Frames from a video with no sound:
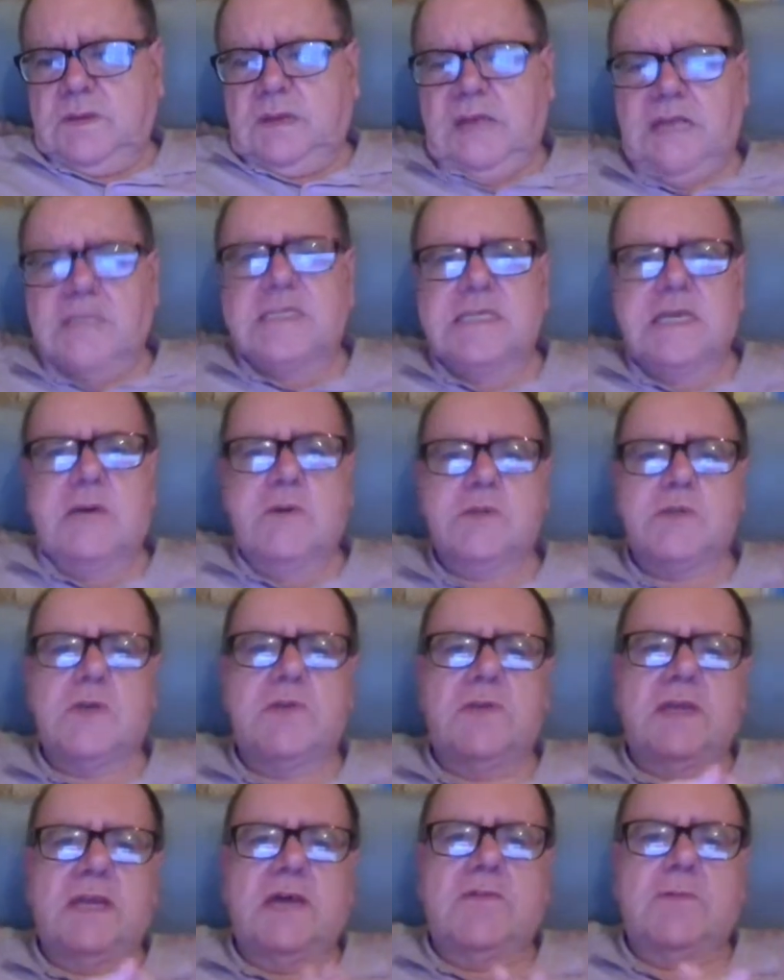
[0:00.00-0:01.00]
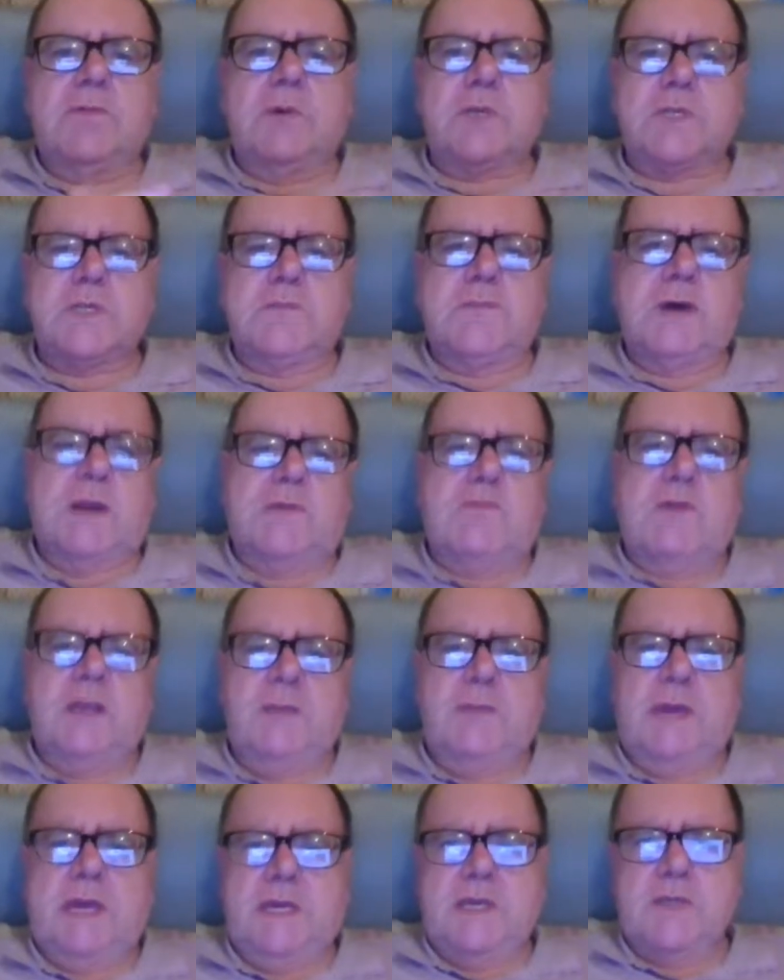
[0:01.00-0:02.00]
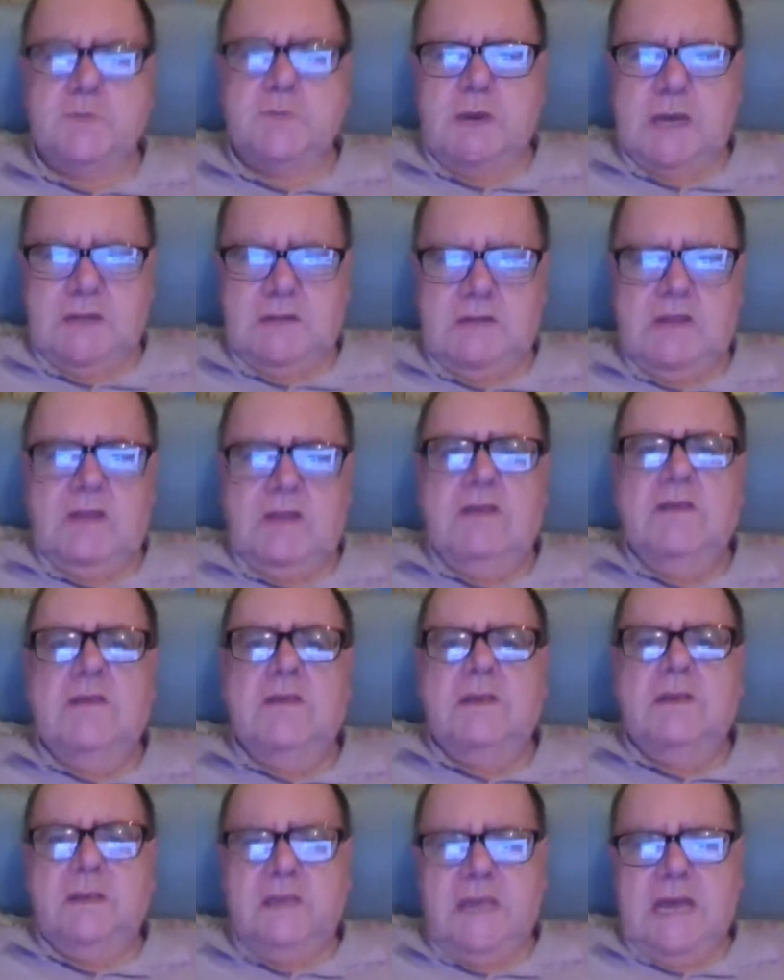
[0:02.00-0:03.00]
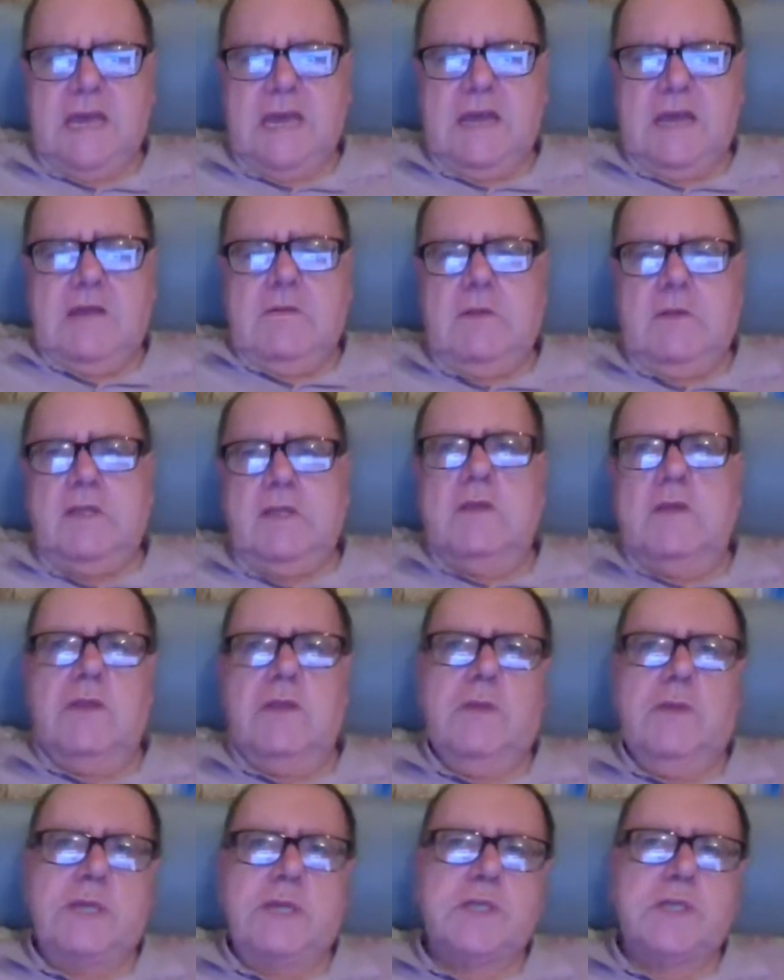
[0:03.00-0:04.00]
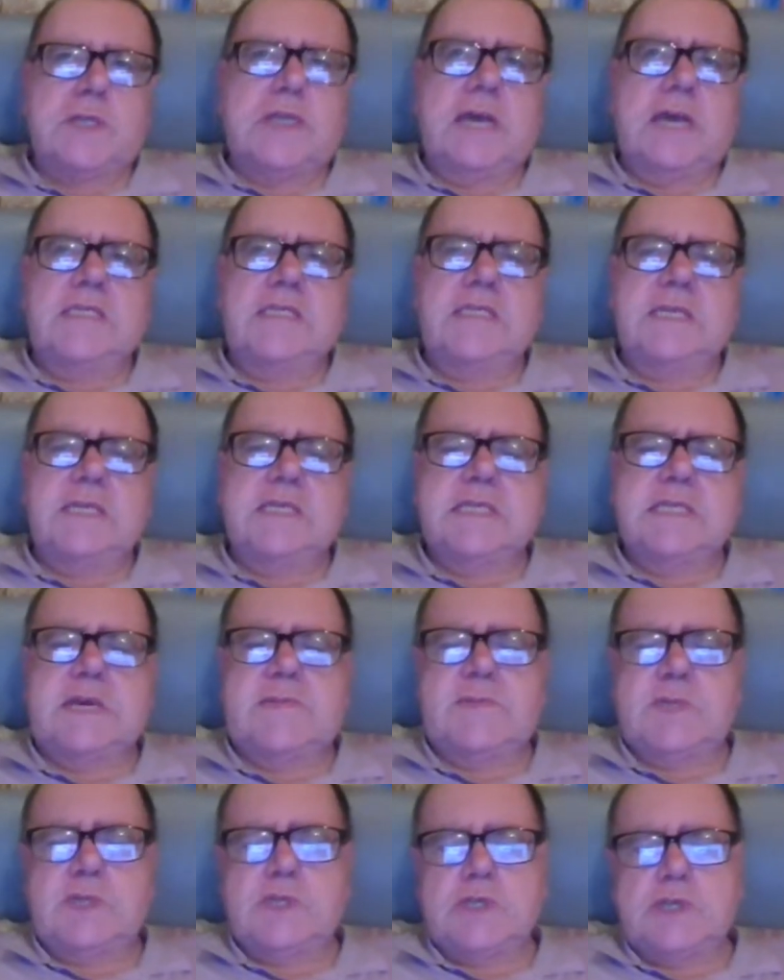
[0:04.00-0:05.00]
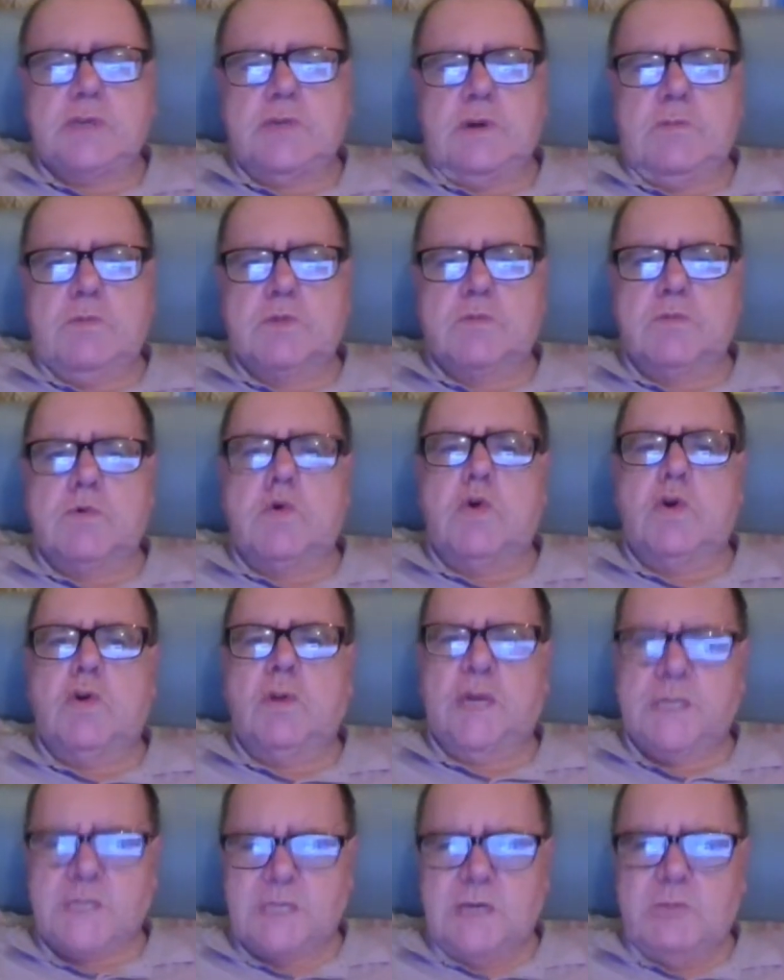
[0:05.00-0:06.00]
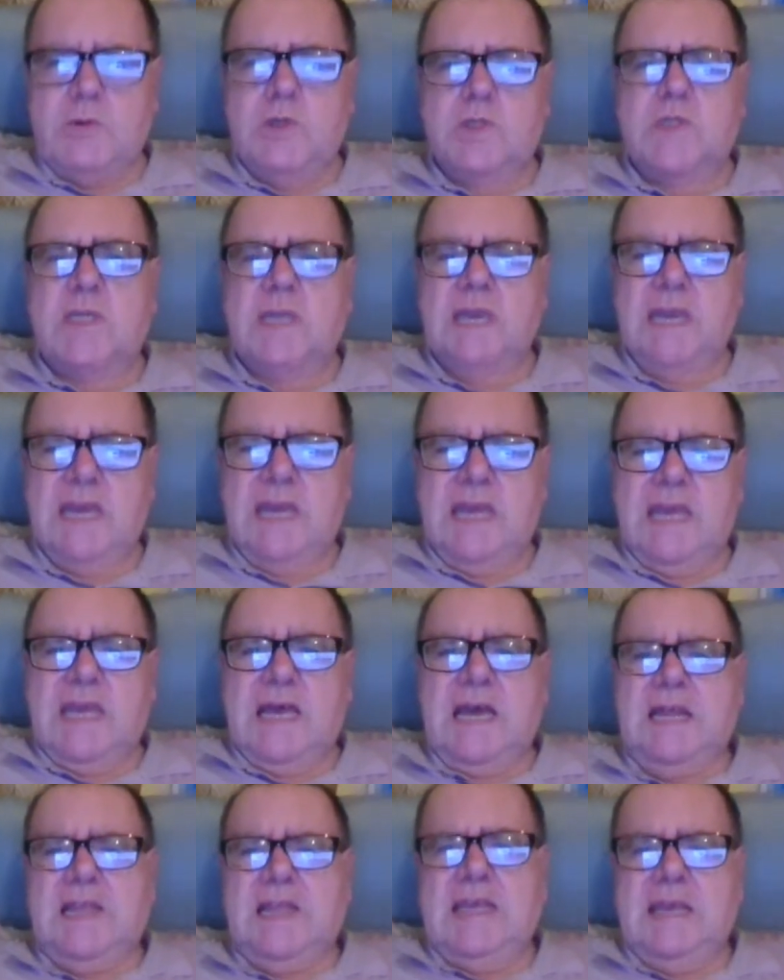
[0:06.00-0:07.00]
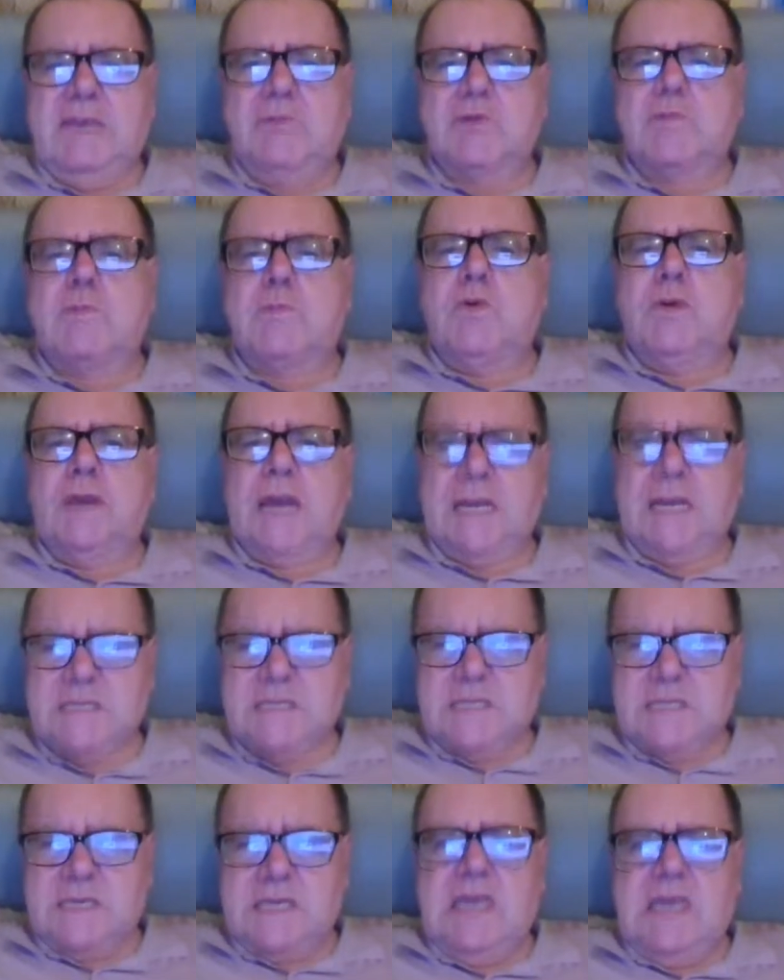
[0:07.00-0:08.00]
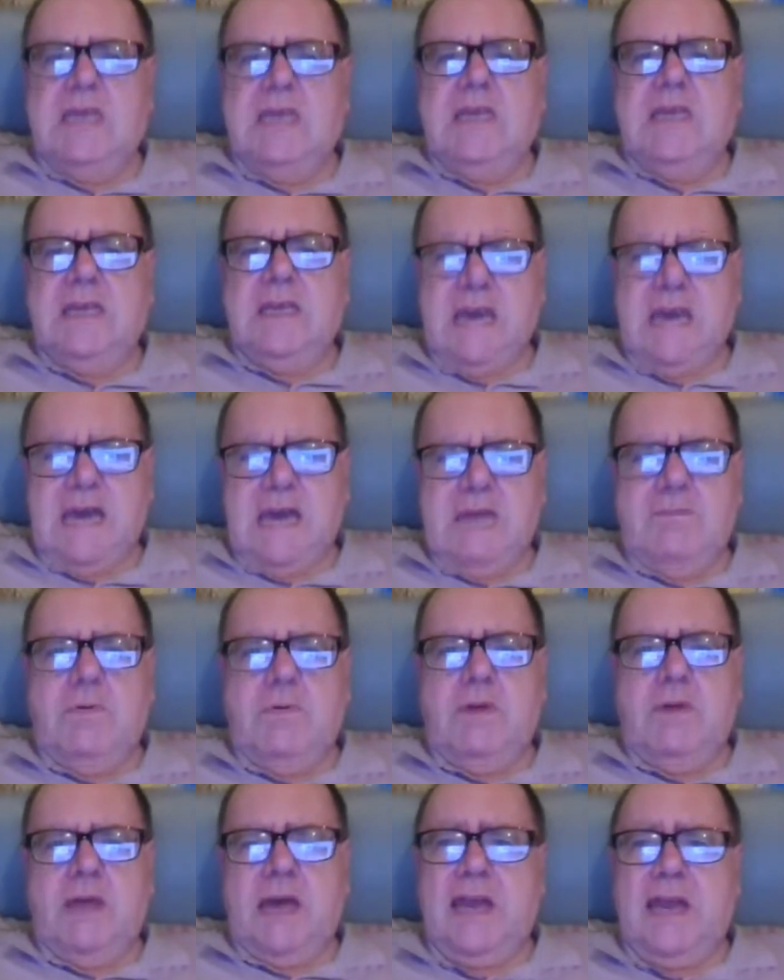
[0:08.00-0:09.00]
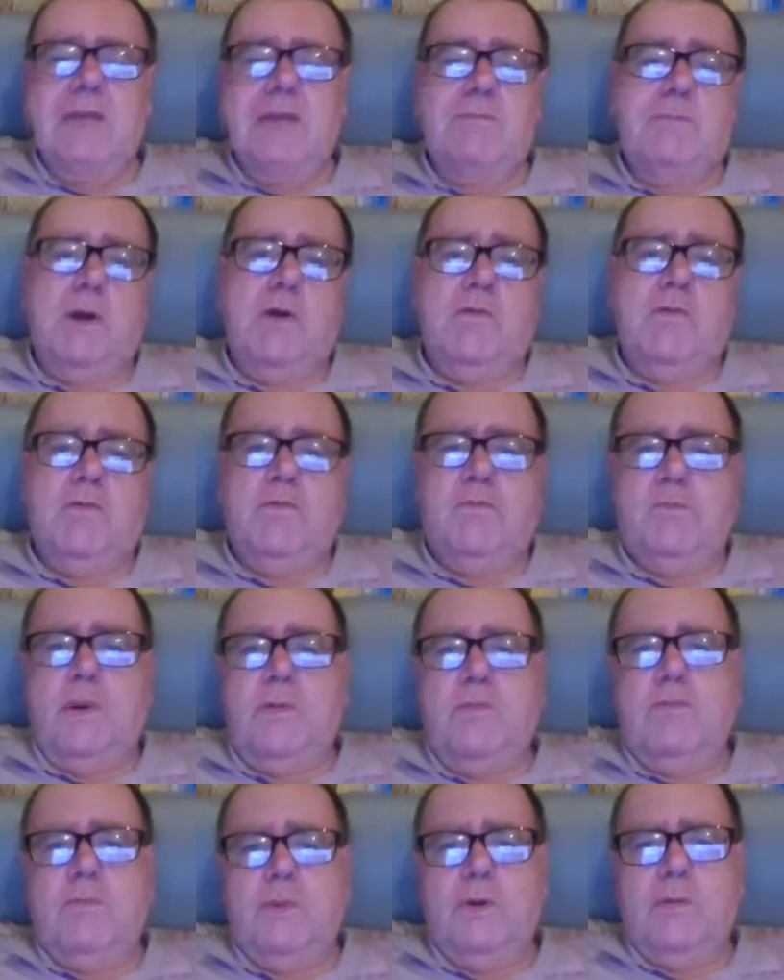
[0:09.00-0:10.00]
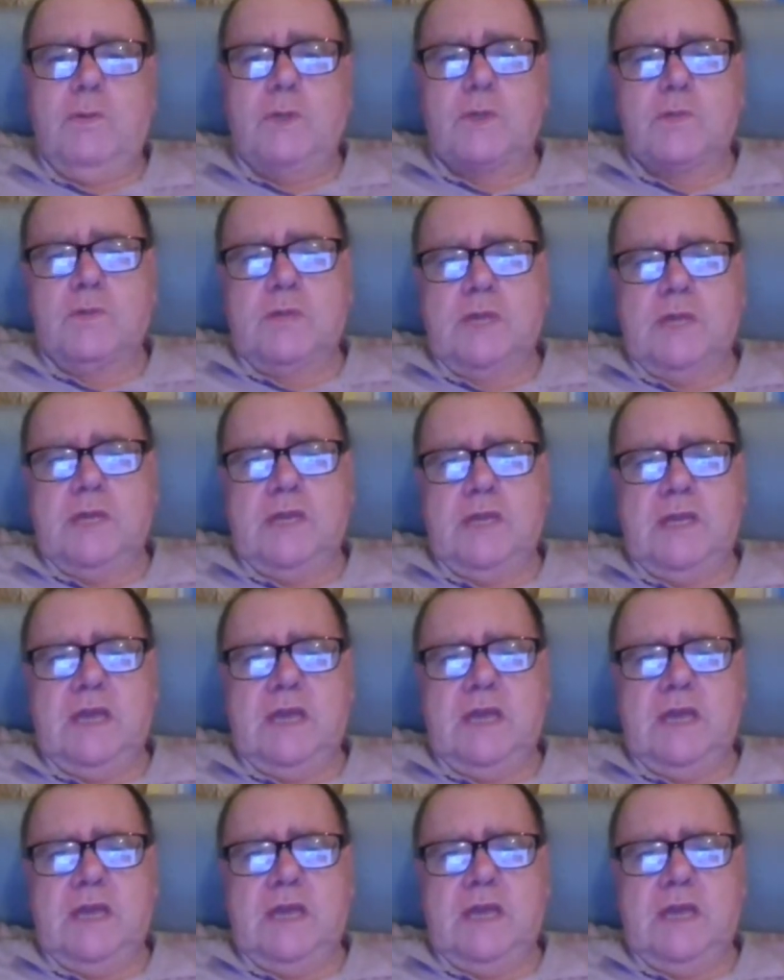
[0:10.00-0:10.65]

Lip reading: Last House on the Left wasn't a bad remake as well. Yeah, well, the original 1972 one was more gritty, wasn't it? I think it was more nasty. Yeah, but I like both movies really.